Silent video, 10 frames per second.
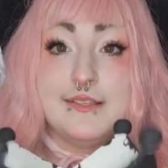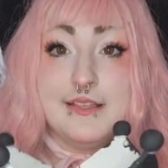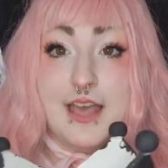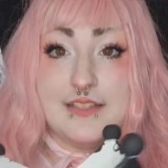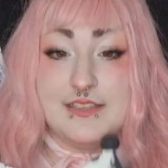
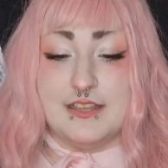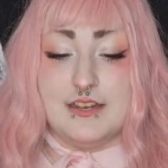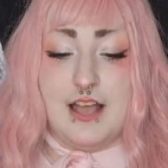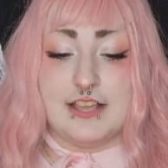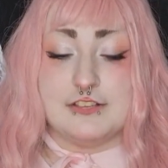and then
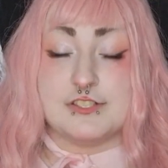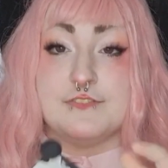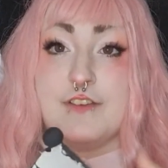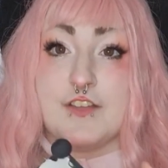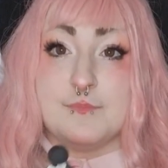I used
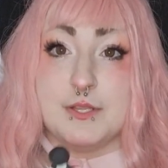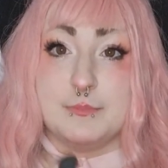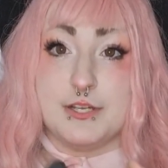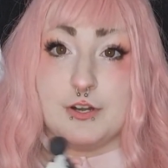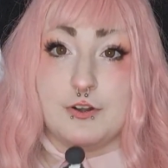
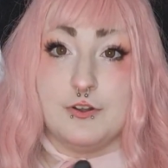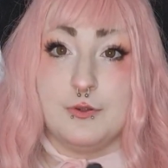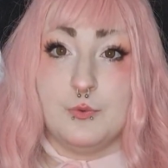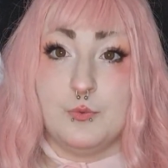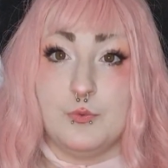5mm
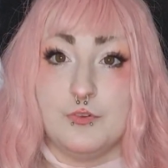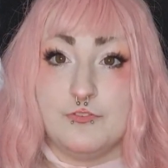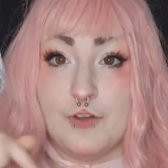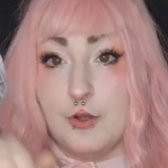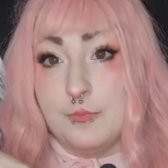
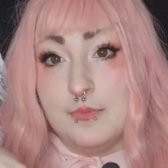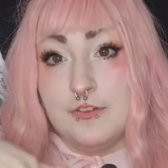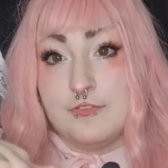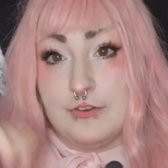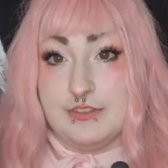foam
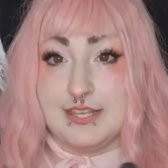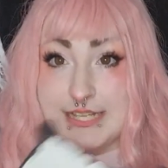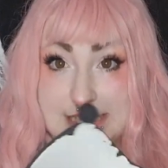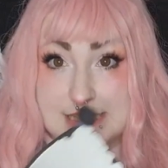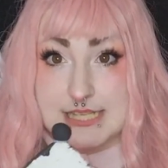for the
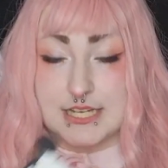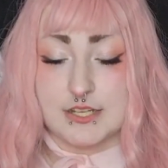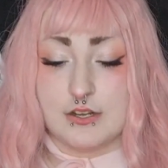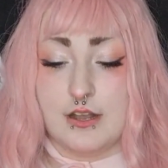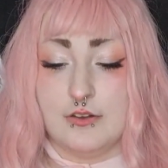inside of the
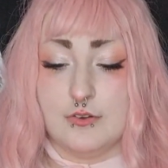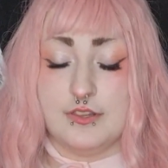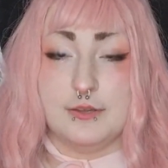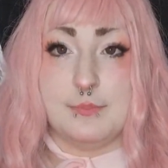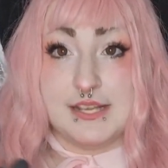crown, or
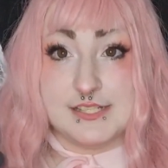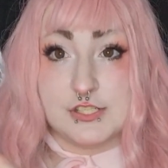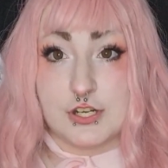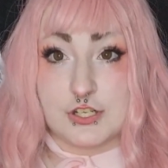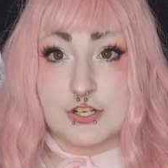the base
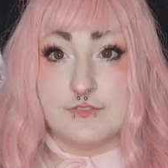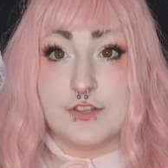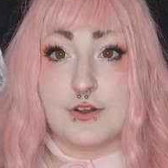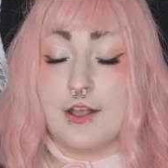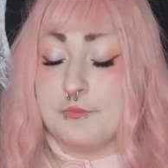structure of the
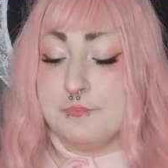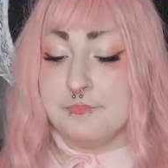crown.